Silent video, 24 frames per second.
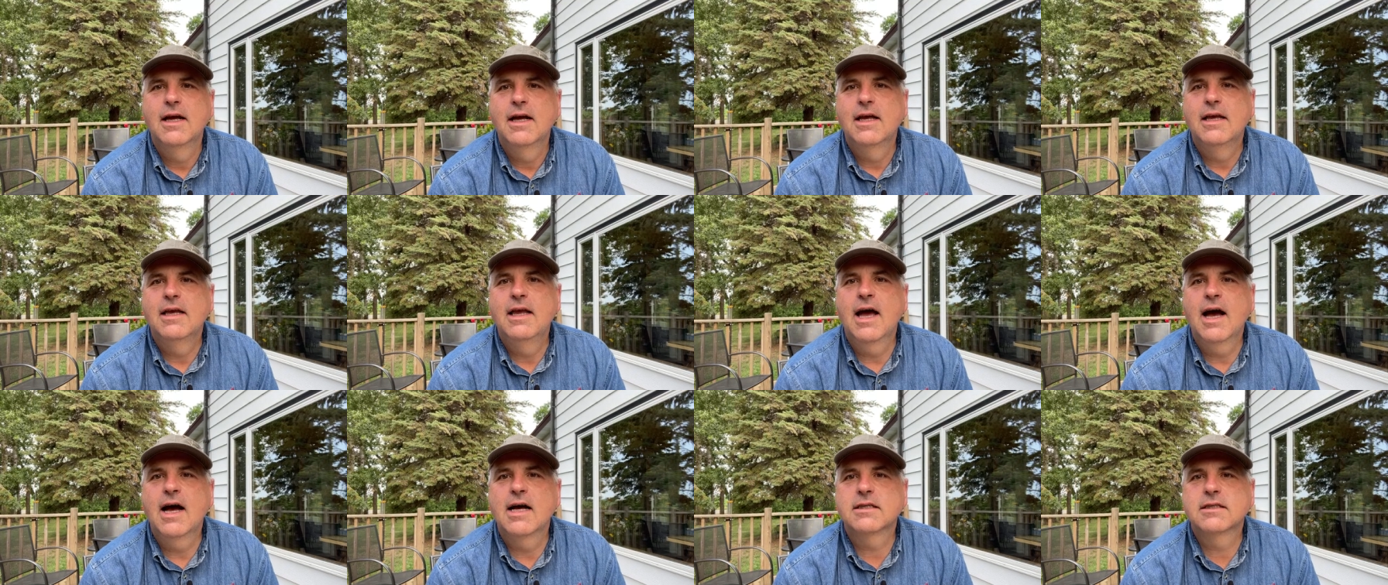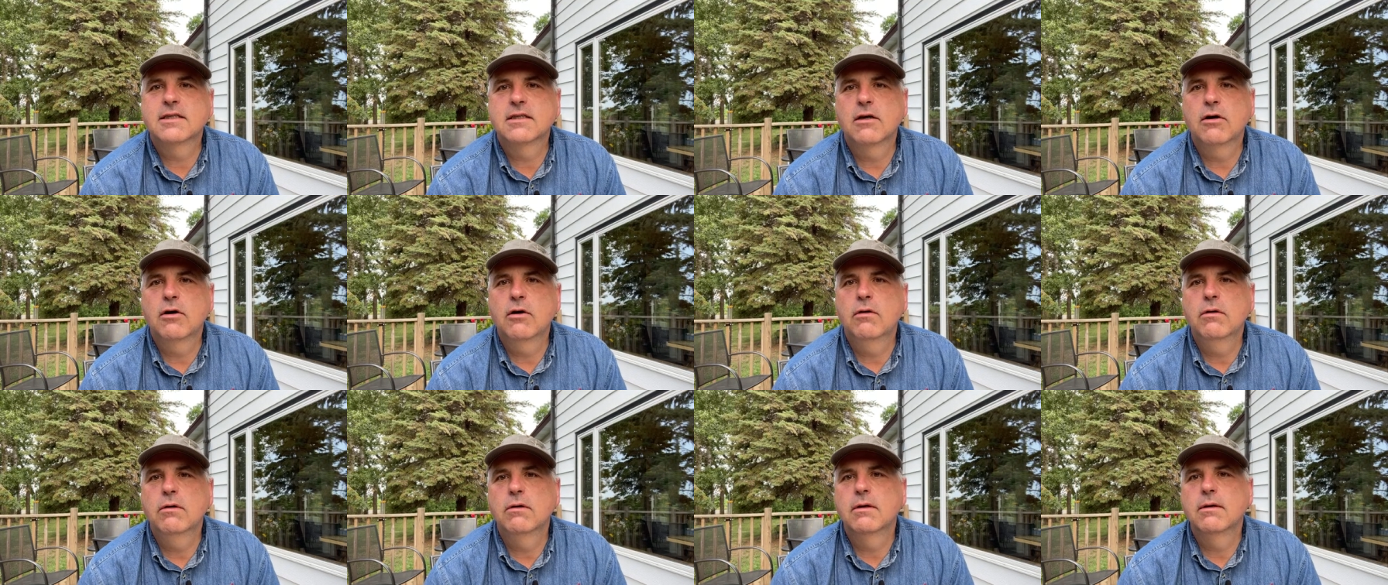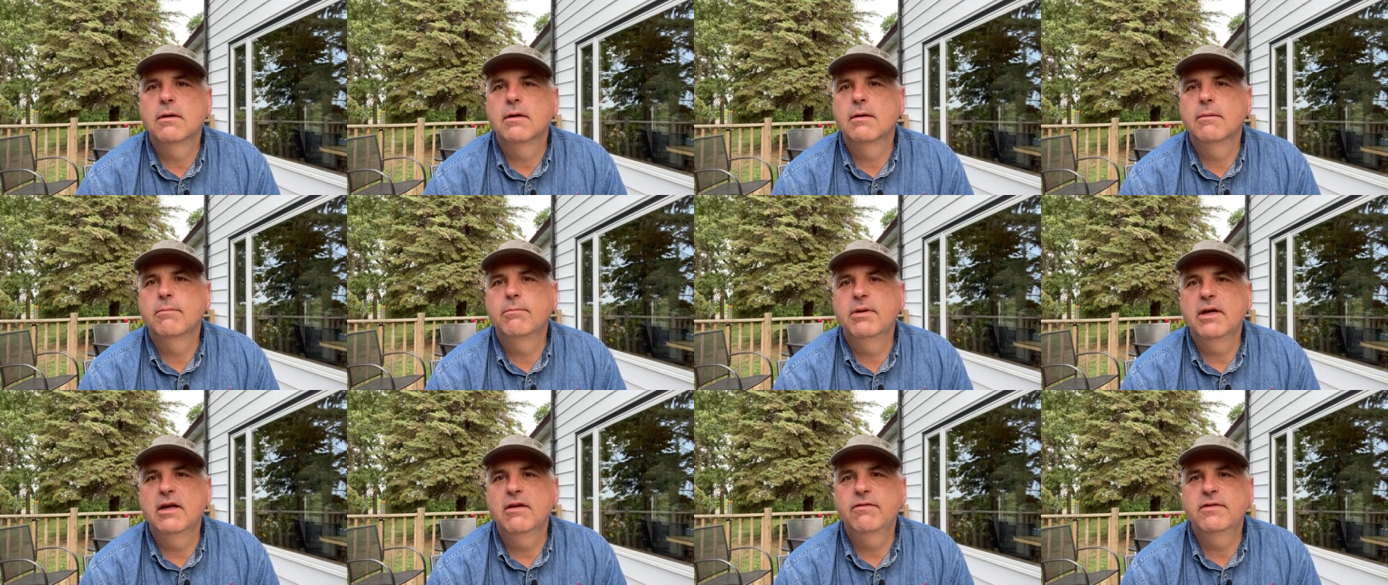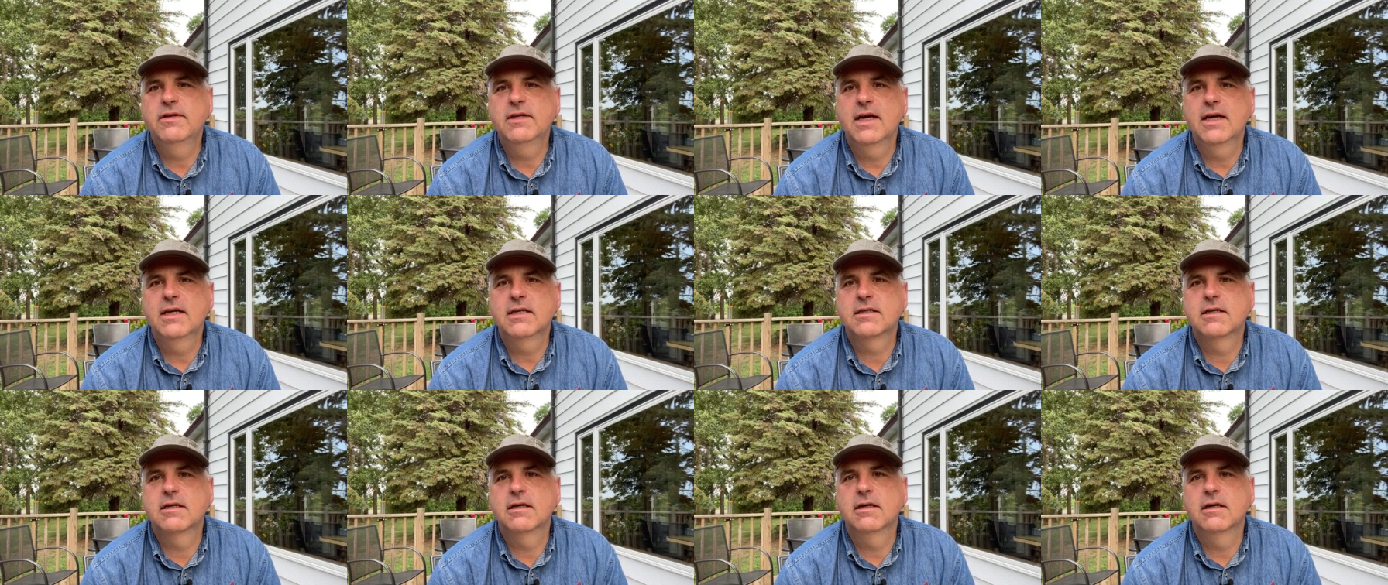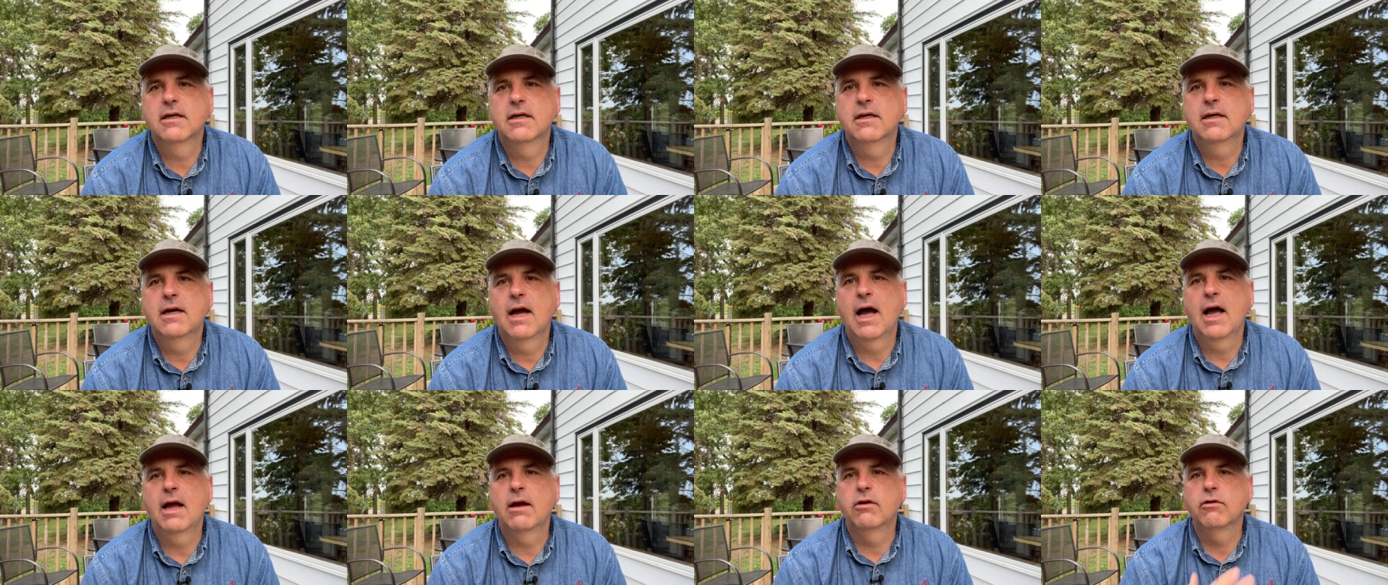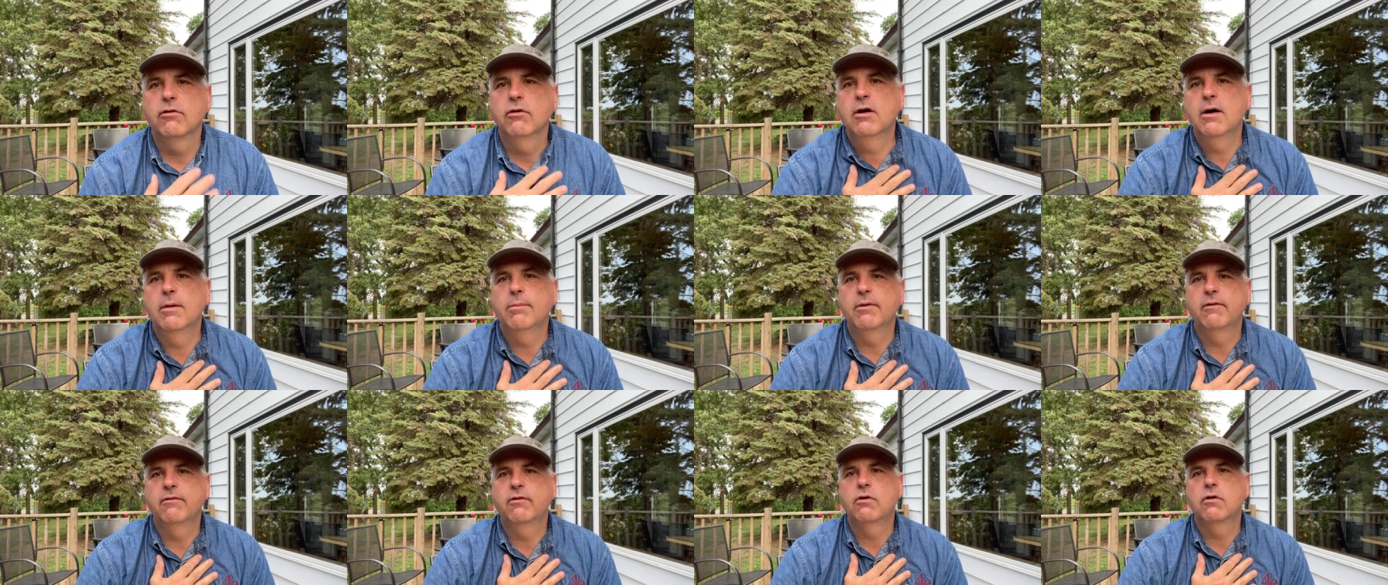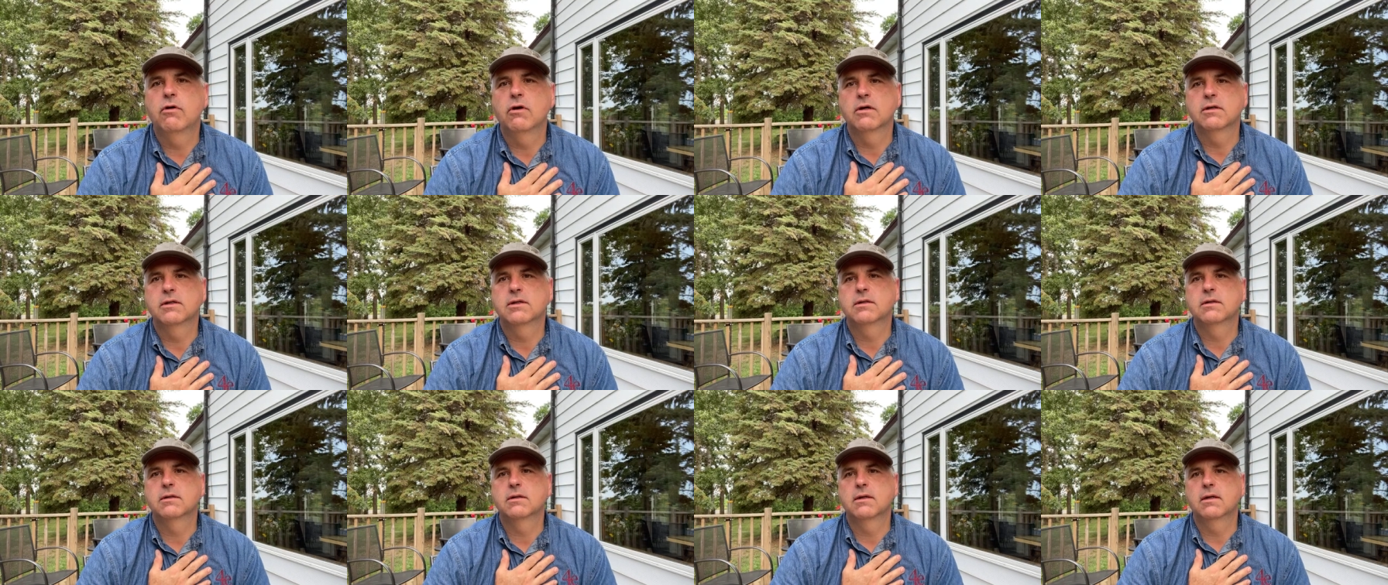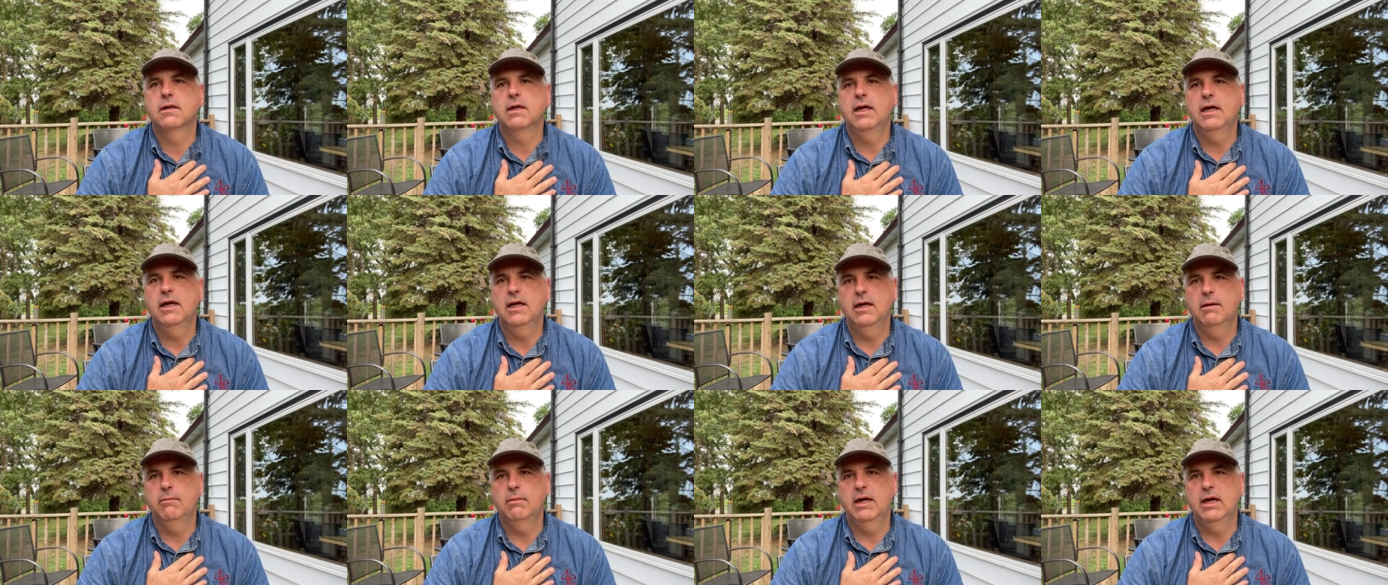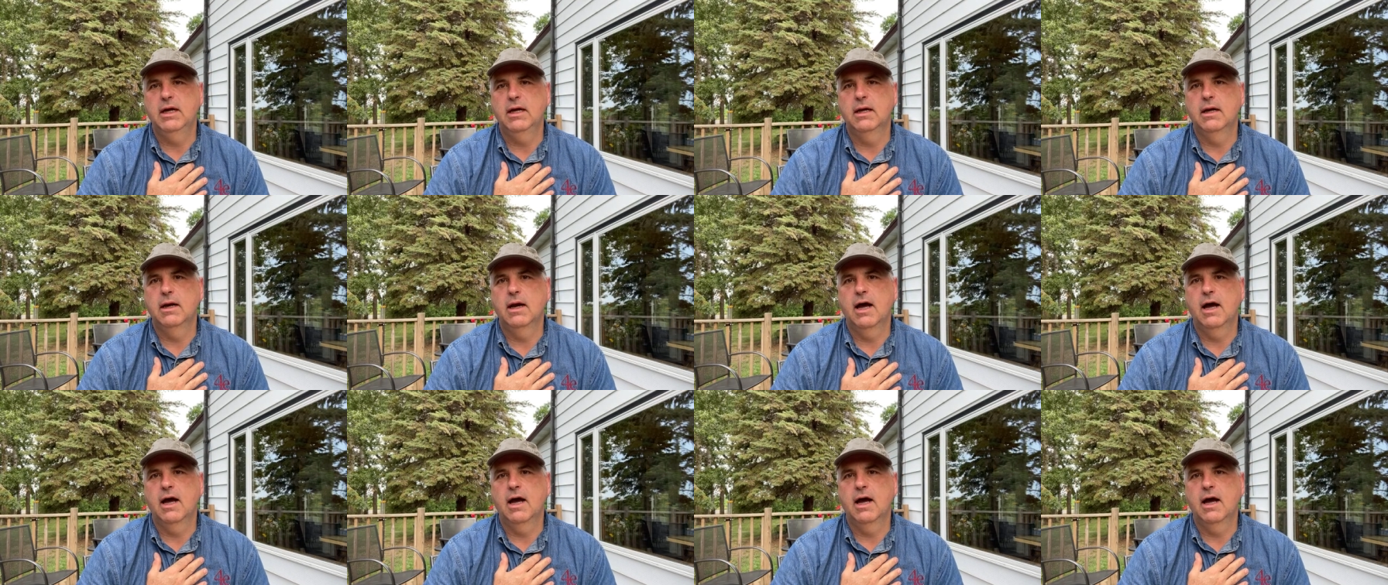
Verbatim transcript: Yeah. So beef tastes good. I grew up, of course, eating meat.